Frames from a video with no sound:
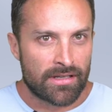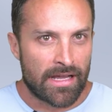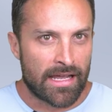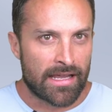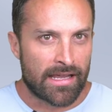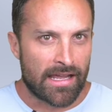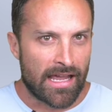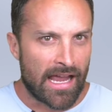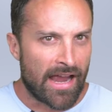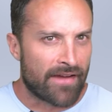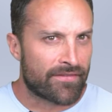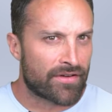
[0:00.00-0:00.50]

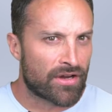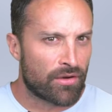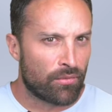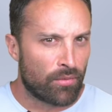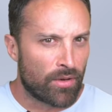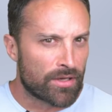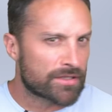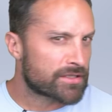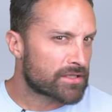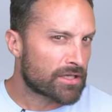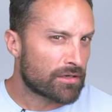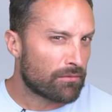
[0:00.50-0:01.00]
like every
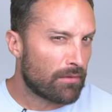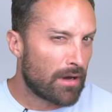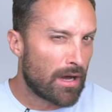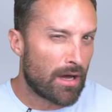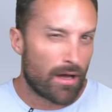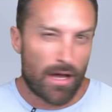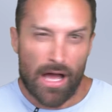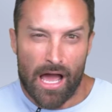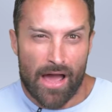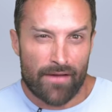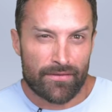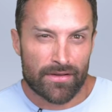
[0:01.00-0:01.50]
once in a
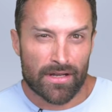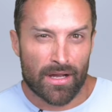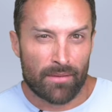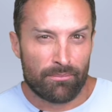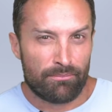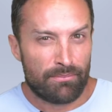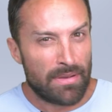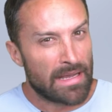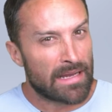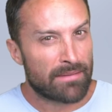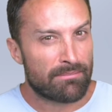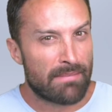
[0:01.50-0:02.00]
while having a
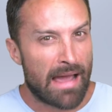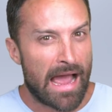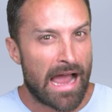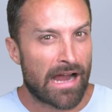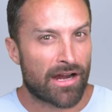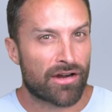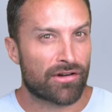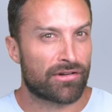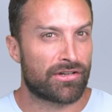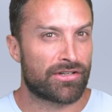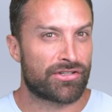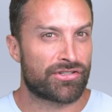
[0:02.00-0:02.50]
Big
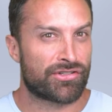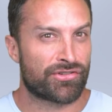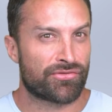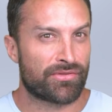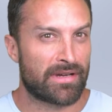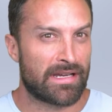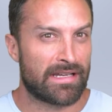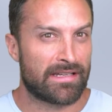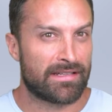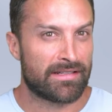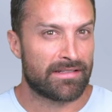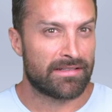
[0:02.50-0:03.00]
Mac or a
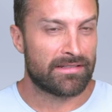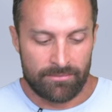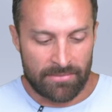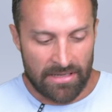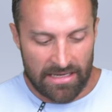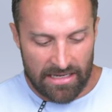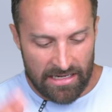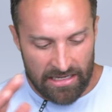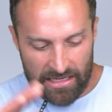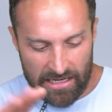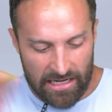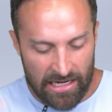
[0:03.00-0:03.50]
treat.
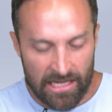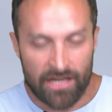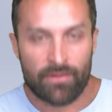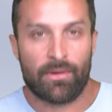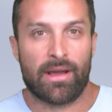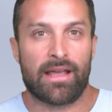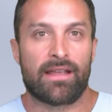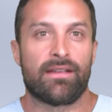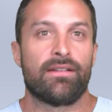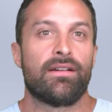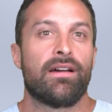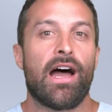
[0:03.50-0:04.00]
But
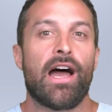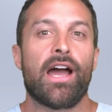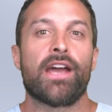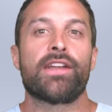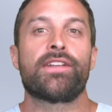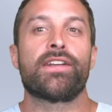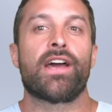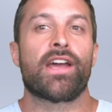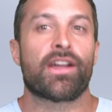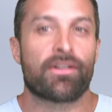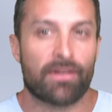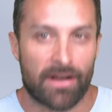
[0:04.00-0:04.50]
anyway, I
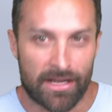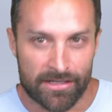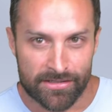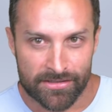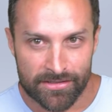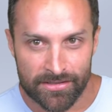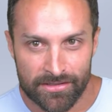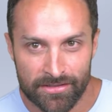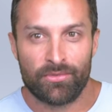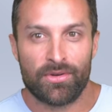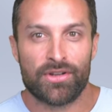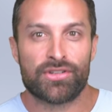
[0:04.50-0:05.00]

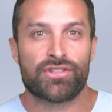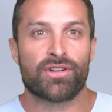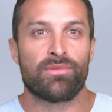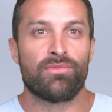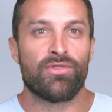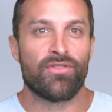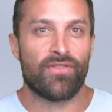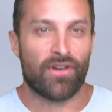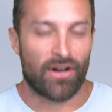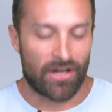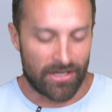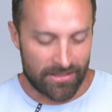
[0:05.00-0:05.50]
digress. We shall
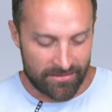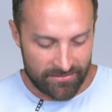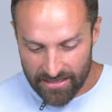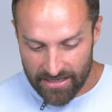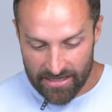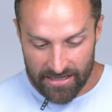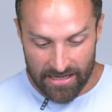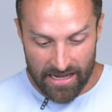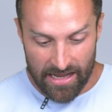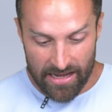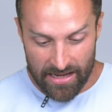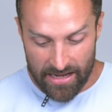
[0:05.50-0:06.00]
move on.
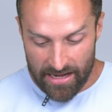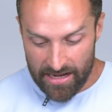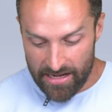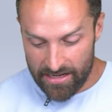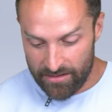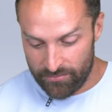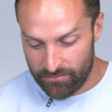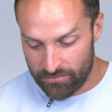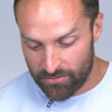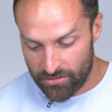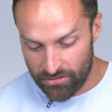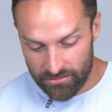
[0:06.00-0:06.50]
And I,
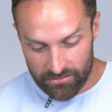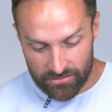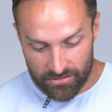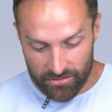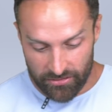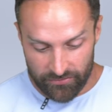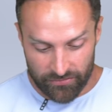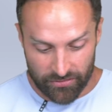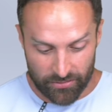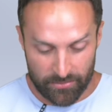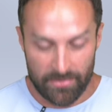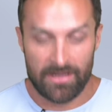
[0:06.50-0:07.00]
hey, good,
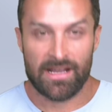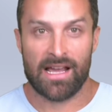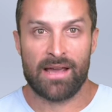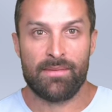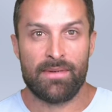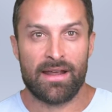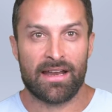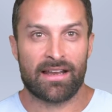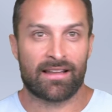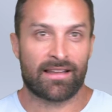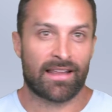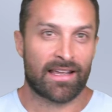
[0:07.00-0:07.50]
good for me. I
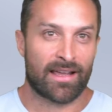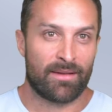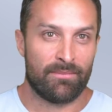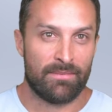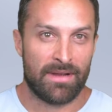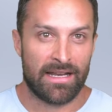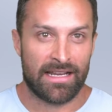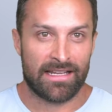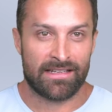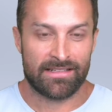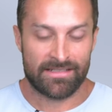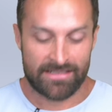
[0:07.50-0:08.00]
made it like a
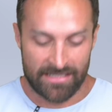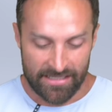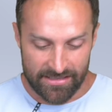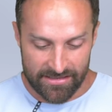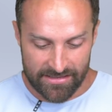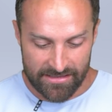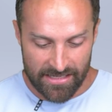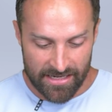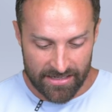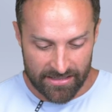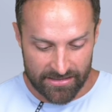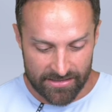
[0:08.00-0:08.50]
minute and 10
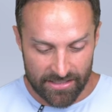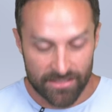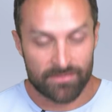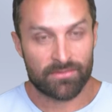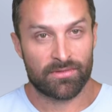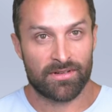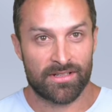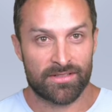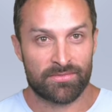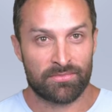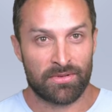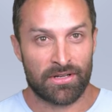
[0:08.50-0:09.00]
seconds. That's,
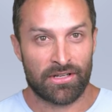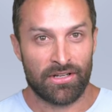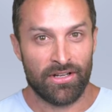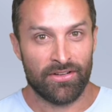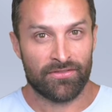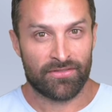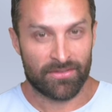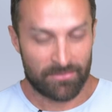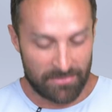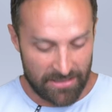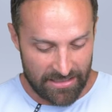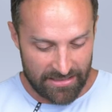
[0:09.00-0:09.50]
that's pretty
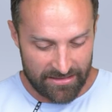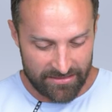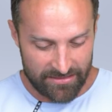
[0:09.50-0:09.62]
good for me.